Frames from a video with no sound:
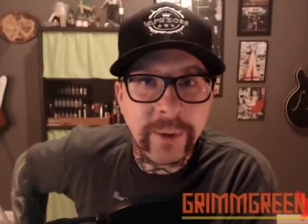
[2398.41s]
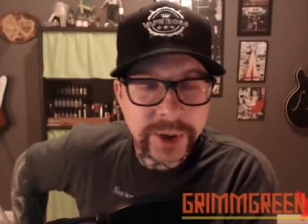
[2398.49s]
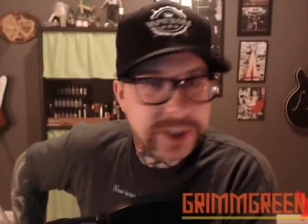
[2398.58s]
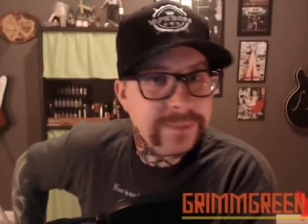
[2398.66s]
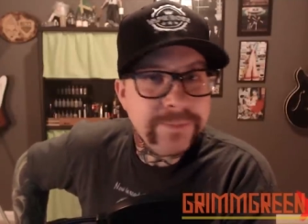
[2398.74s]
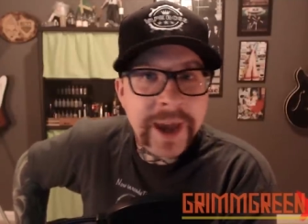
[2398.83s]
We're
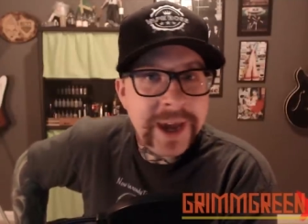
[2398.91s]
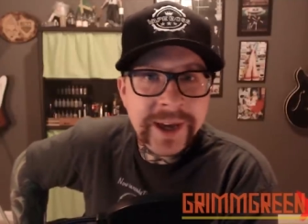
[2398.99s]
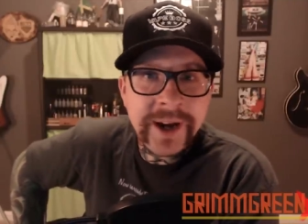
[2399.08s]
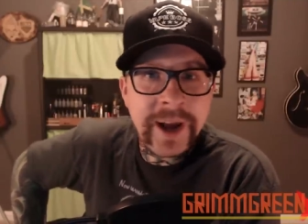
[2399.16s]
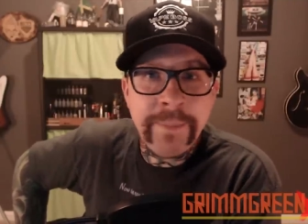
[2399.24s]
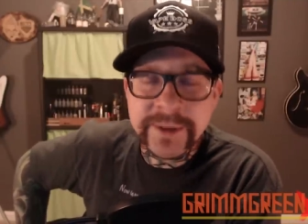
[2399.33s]
just making
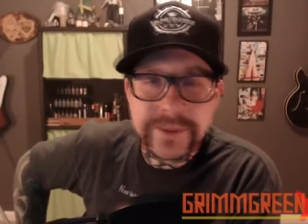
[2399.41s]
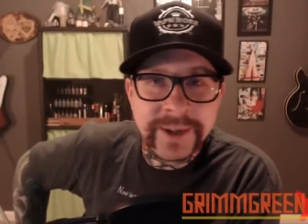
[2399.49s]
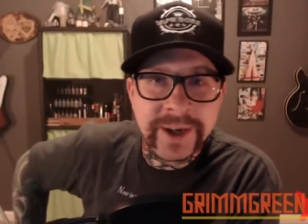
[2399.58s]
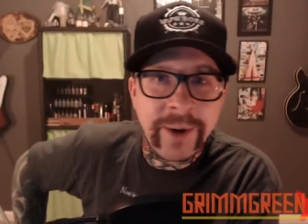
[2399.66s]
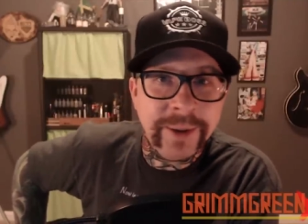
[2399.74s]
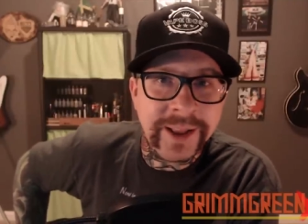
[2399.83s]
it up as we
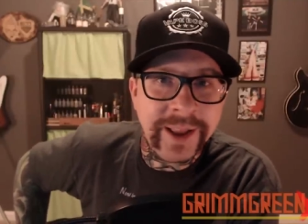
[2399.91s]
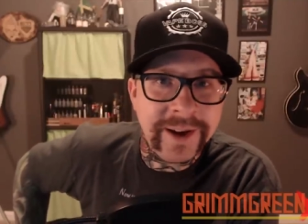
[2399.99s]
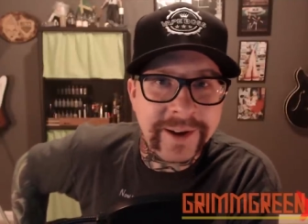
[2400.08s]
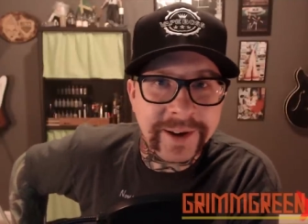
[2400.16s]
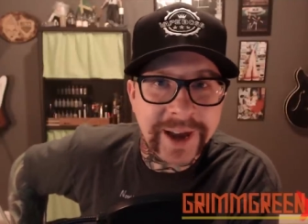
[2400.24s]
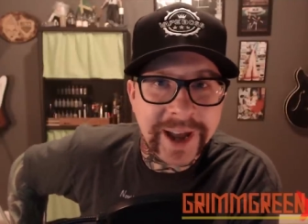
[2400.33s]
go
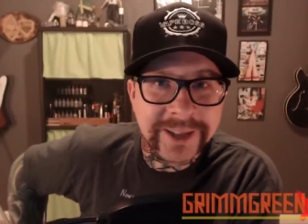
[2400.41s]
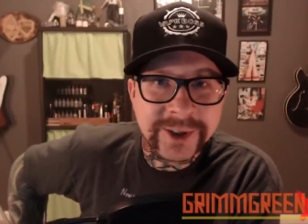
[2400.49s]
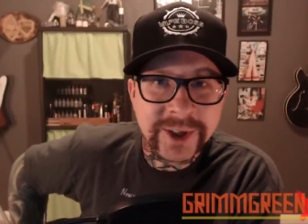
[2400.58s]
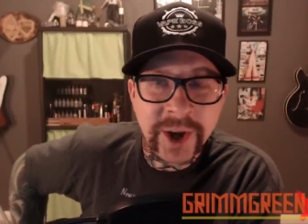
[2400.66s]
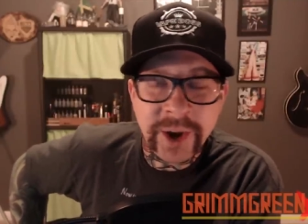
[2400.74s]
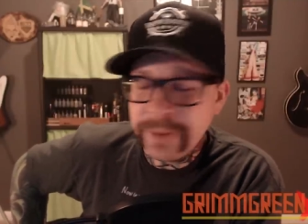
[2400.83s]
along. And
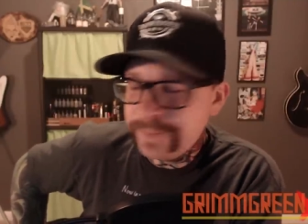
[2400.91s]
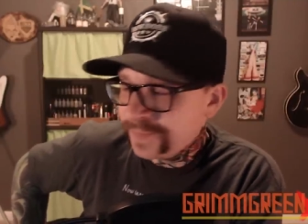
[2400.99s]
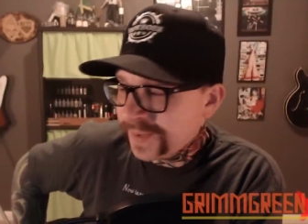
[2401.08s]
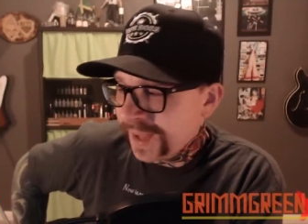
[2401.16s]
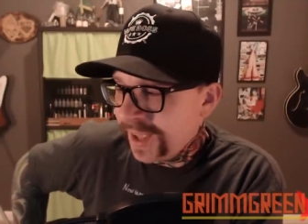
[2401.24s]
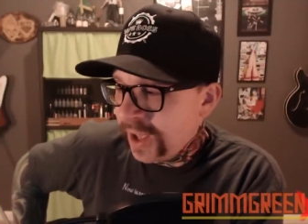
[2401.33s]
so
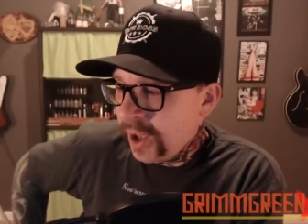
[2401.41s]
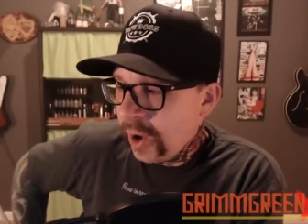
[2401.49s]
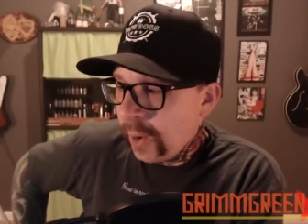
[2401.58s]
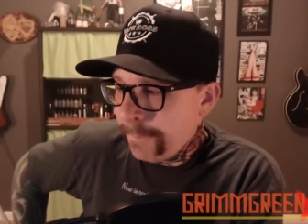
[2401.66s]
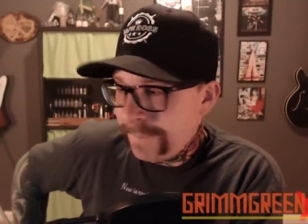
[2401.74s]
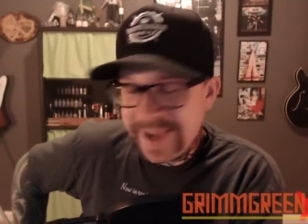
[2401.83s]

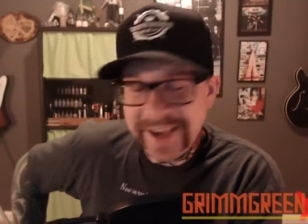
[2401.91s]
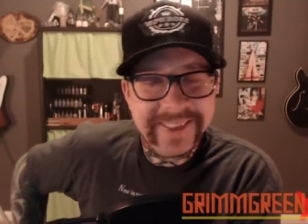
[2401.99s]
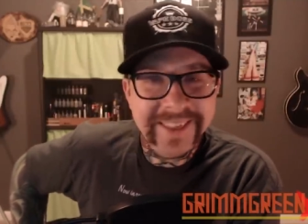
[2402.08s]
back